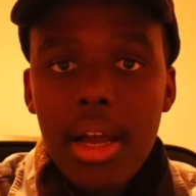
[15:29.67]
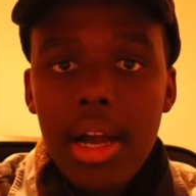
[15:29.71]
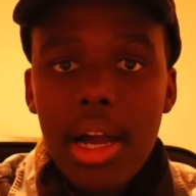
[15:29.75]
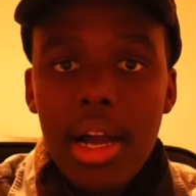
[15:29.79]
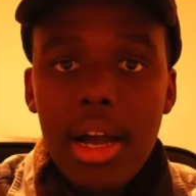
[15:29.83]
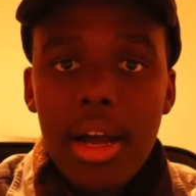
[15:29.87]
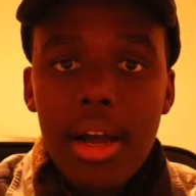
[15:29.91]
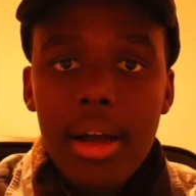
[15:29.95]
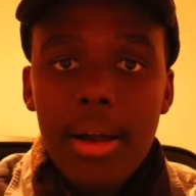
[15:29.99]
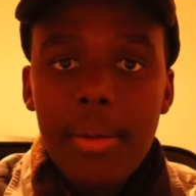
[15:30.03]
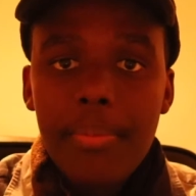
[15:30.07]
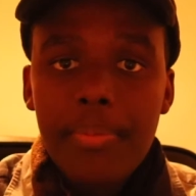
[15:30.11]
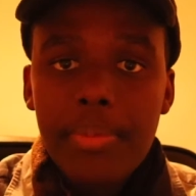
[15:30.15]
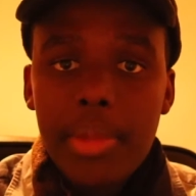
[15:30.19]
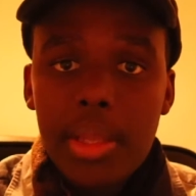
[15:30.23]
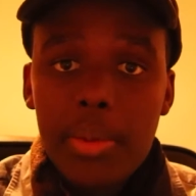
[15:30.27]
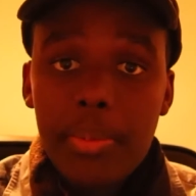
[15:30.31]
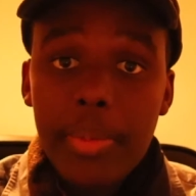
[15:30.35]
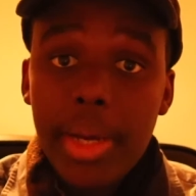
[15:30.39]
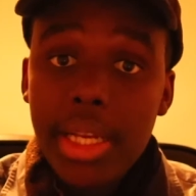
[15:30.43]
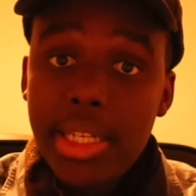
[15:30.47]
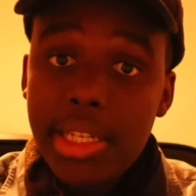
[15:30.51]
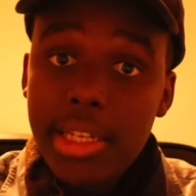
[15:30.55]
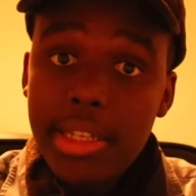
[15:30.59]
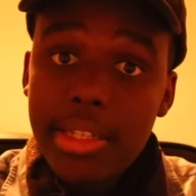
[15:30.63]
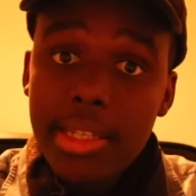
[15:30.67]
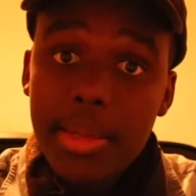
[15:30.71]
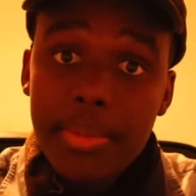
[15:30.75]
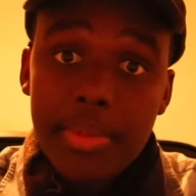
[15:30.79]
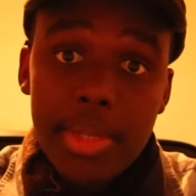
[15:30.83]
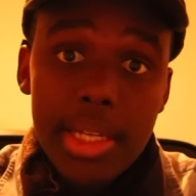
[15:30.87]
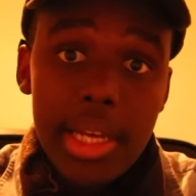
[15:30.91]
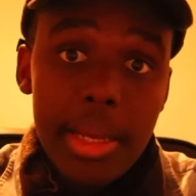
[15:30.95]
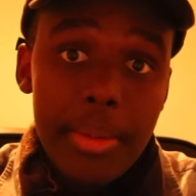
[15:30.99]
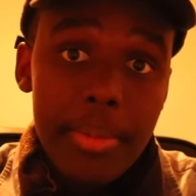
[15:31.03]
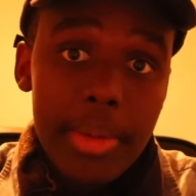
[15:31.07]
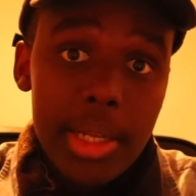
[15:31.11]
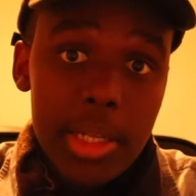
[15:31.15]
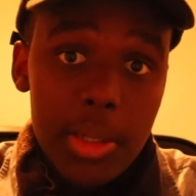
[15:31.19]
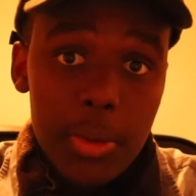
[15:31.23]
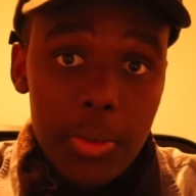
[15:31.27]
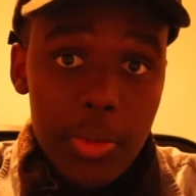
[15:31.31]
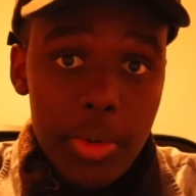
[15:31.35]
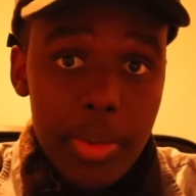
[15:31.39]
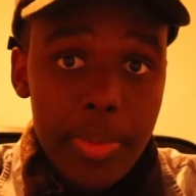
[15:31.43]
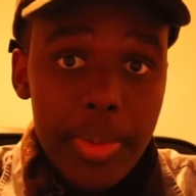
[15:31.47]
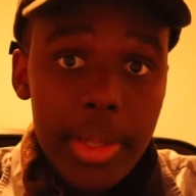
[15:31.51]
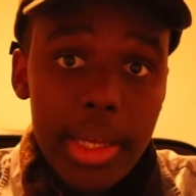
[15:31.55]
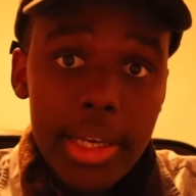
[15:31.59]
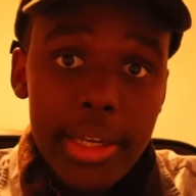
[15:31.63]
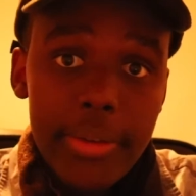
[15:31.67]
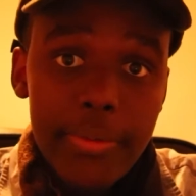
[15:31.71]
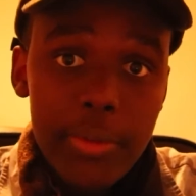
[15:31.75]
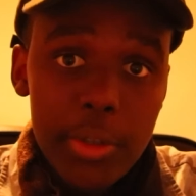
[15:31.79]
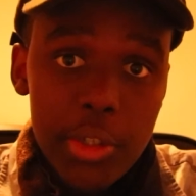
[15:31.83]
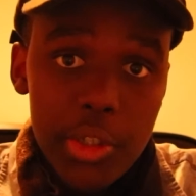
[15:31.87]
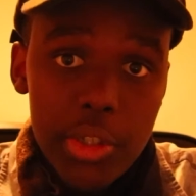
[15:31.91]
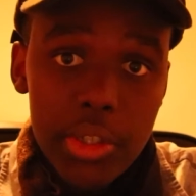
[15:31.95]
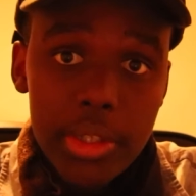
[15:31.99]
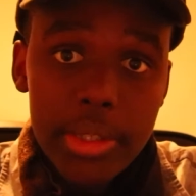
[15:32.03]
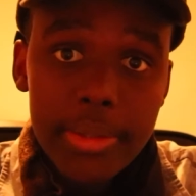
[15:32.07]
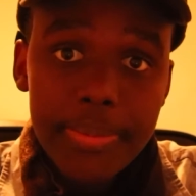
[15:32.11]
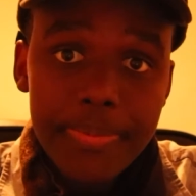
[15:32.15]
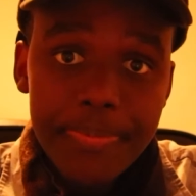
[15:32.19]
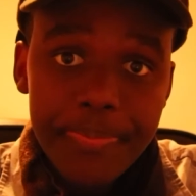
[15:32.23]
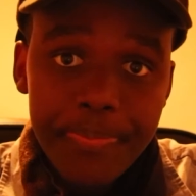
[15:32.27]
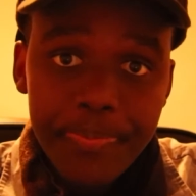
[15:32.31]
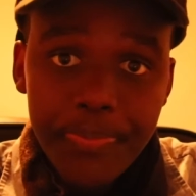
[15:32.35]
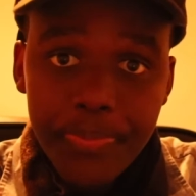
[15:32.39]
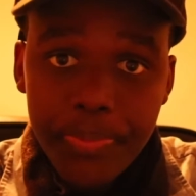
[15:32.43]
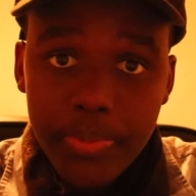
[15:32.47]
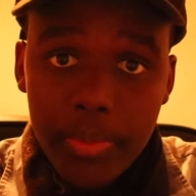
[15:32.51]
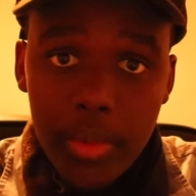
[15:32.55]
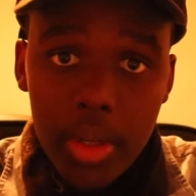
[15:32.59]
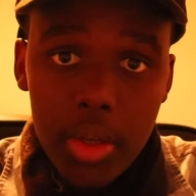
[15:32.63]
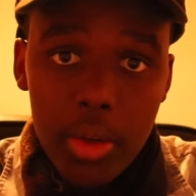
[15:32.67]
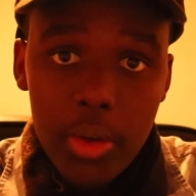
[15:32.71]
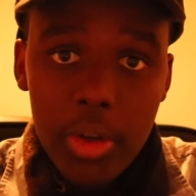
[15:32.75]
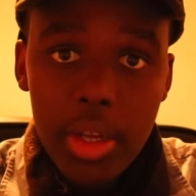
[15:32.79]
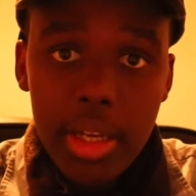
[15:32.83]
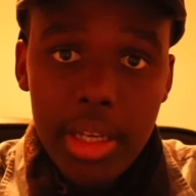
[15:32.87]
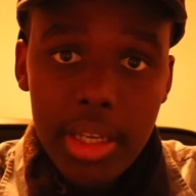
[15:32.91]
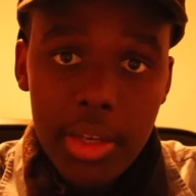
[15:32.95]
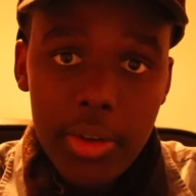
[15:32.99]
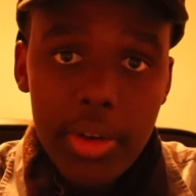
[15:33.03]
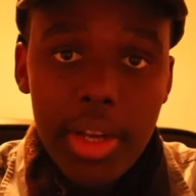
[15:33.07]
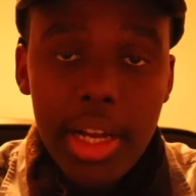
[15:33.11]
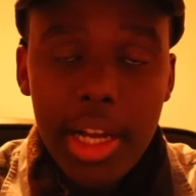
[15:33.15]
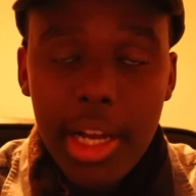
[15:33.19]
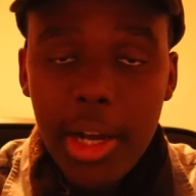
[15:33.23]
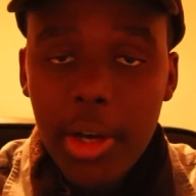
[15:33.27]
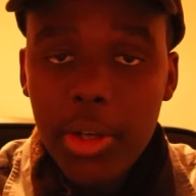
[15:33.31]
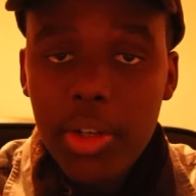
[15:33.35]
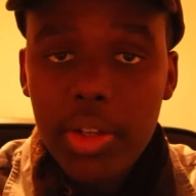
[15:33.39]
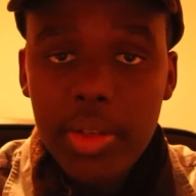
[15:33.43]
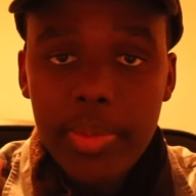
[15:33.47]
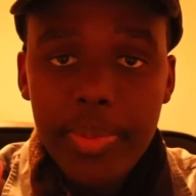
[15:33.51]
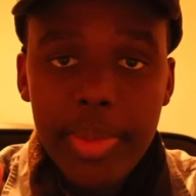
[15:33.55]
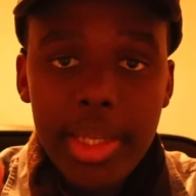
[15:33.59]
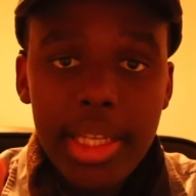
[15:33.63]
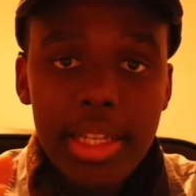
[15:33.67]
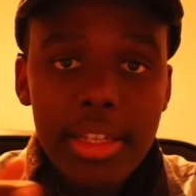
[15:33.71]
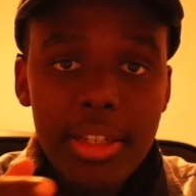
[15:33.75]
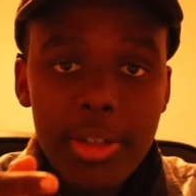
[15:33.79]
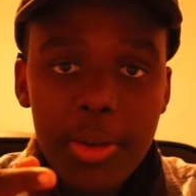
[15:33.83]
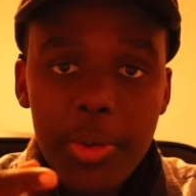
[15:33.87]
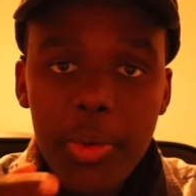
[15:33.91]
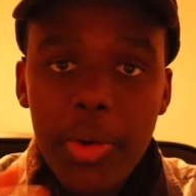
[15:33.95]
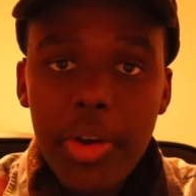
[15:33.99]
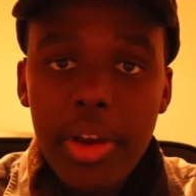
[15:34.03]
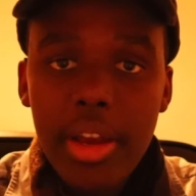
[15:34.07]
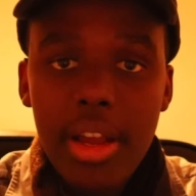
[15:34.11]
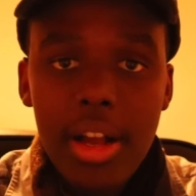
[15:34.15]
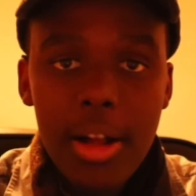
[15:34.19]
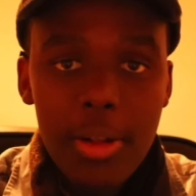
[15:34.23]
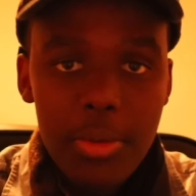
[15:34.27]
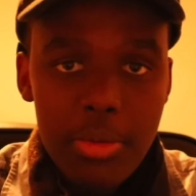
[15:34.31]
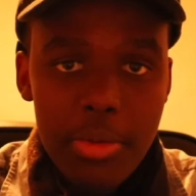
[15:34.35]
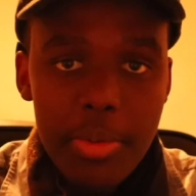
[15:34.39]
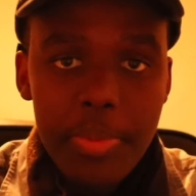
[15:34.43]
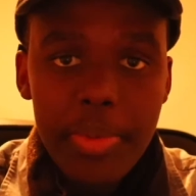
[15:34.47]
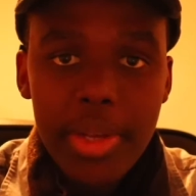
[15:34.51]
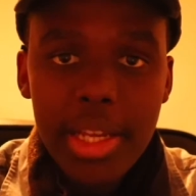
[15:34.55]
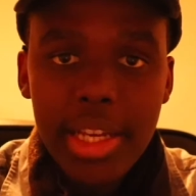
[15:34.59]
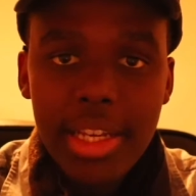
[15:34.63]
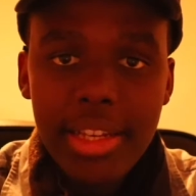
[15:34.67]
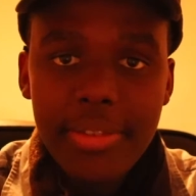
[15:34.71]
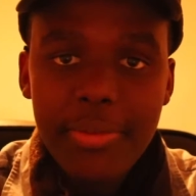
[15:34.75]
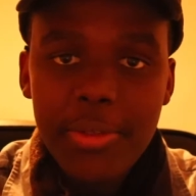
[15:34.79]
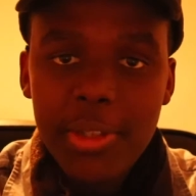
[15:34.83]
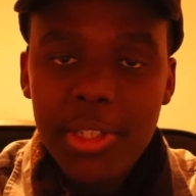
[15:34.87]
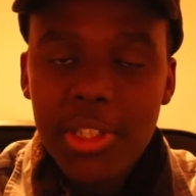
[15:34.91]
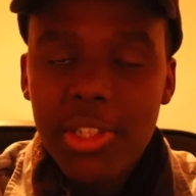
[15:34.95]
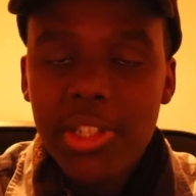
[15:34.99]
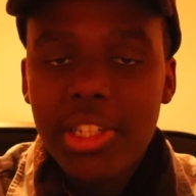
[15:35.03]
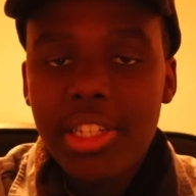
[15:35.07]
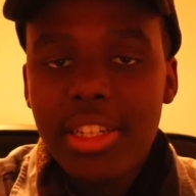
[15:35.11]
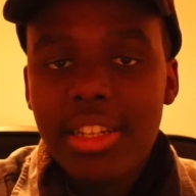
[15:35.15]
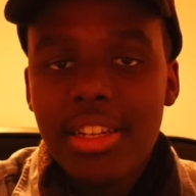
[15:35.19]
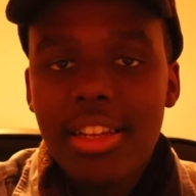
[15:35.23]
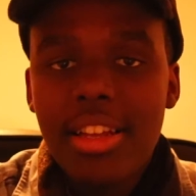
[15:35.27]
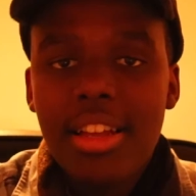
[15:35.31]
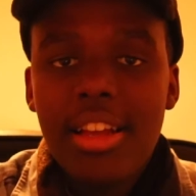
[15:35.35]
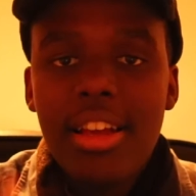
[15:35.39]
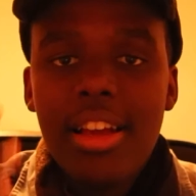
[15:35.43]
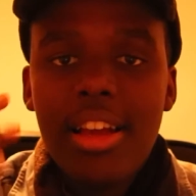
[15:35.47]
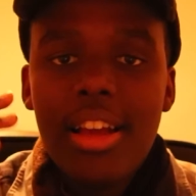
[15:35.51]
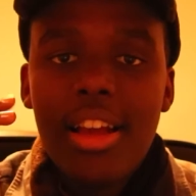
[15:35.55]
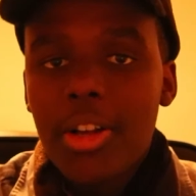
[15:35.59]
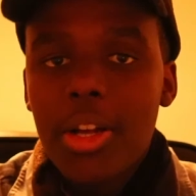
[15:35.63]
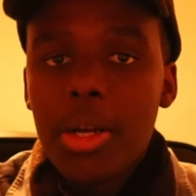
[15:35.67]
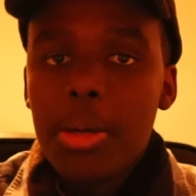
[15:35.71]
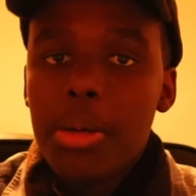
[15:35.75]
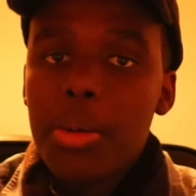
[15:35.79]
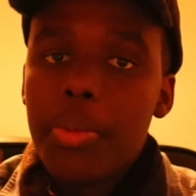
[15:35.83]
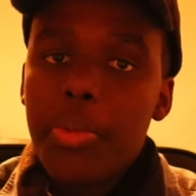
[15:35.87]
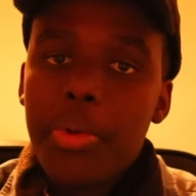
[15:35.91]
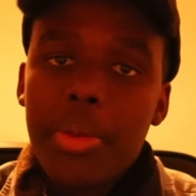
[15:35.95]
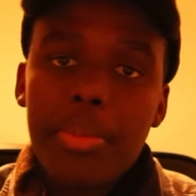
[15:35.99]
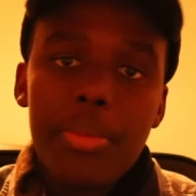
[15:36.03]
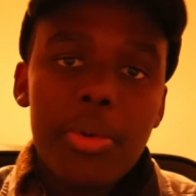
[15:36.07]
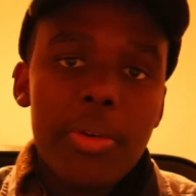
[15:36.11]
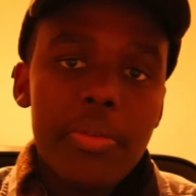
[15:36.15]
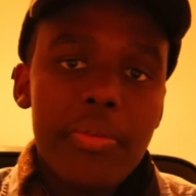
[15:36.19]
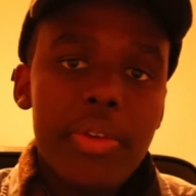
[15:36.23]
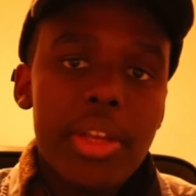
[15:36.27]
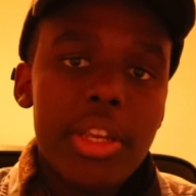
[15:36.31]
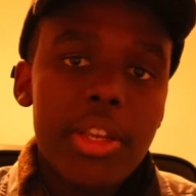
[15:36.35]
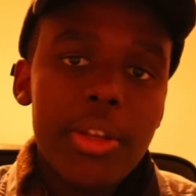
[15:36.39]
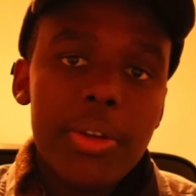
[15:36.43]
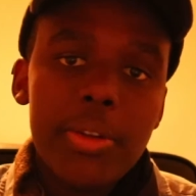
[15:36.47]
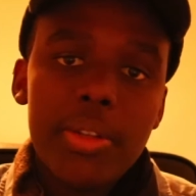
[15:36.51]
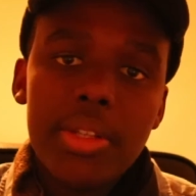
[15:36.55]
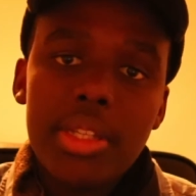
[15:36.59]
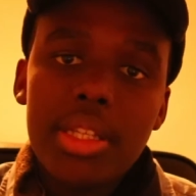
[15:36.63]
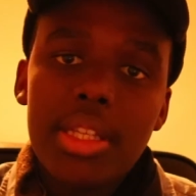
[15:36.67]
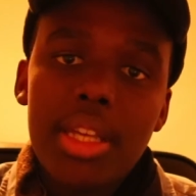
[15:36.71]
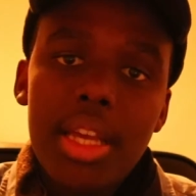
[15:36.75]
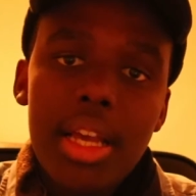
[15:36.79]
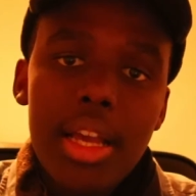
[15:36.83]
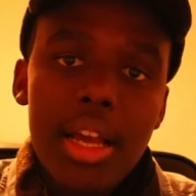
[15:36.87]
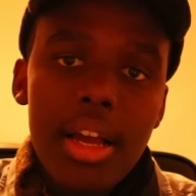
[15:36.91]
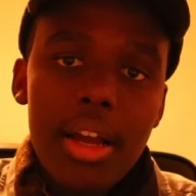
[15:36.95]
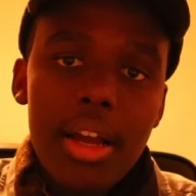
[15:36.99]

It might take some time, but I'll reply for sure. You can count on me. Don't worry, I'll reply for sure. I'll come up with more videos